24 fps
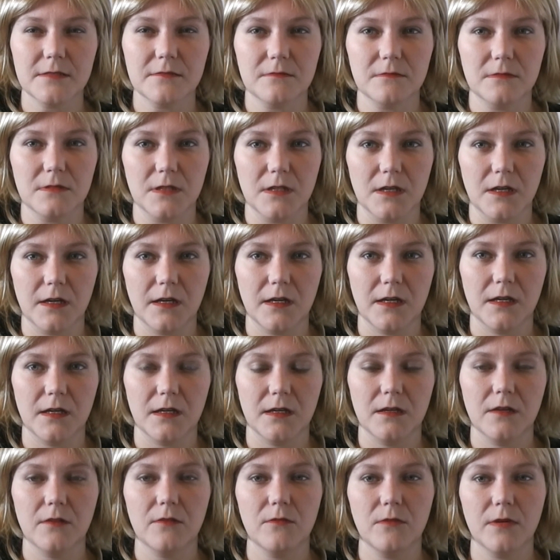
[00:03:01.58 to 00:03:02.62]
work
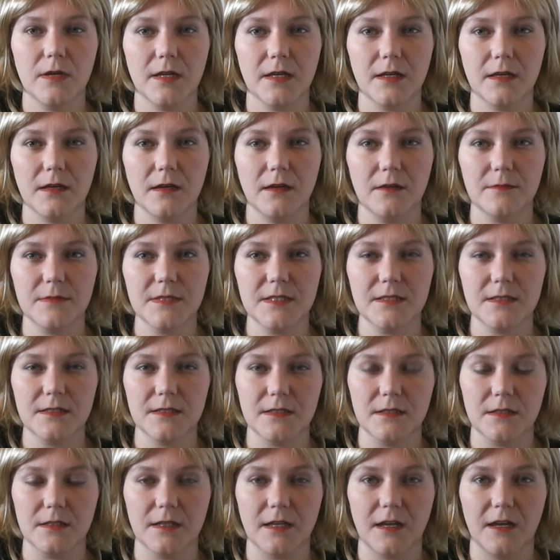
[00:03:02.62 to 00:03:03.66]
when it comes to
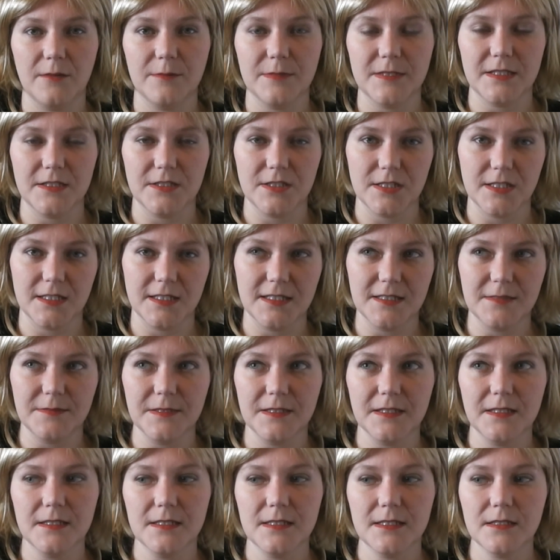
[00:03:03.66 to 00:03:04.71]
certain competitions
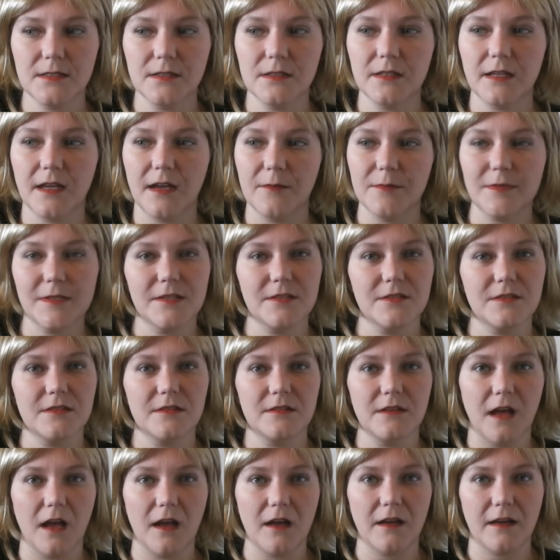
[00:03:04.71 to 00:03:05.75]
because certain competitions
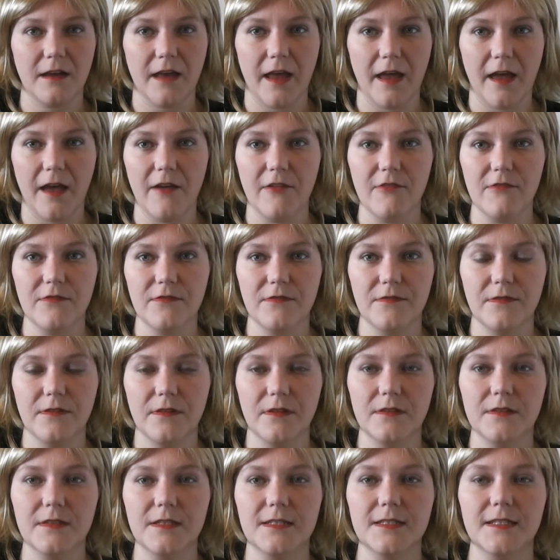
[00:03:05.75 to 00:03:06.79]
are not going to
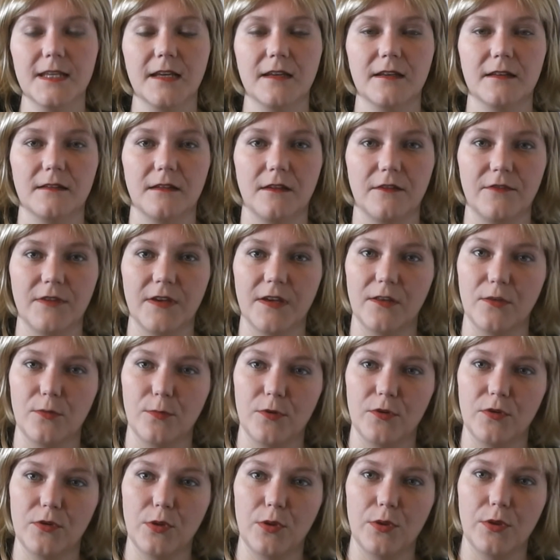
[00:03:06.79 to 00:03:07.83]
have the tech
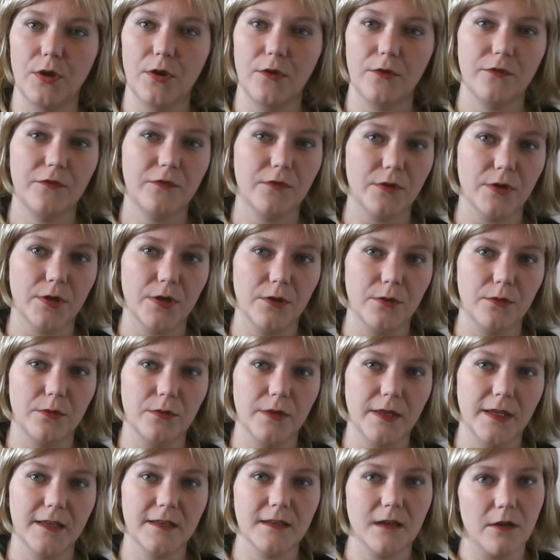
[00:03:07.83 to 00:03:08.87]
available for you
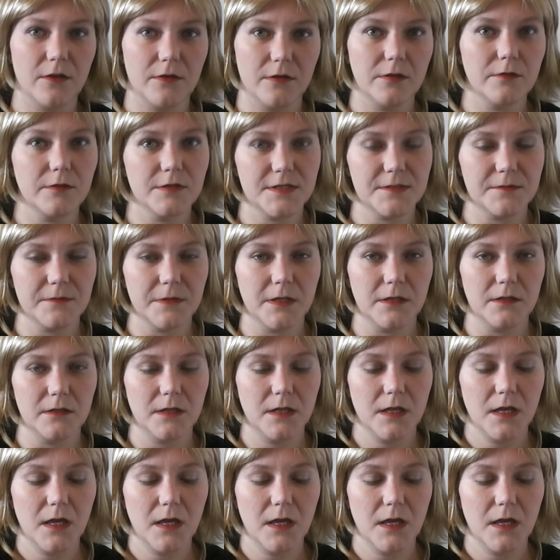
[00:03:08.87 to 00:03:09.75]
like others will.